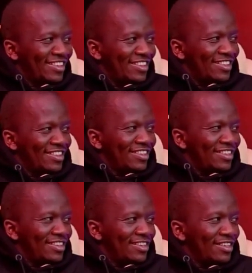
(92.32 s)

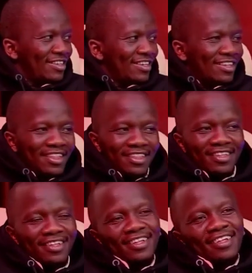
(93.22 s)

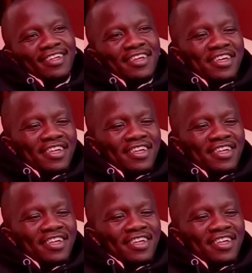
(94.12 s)
(silent)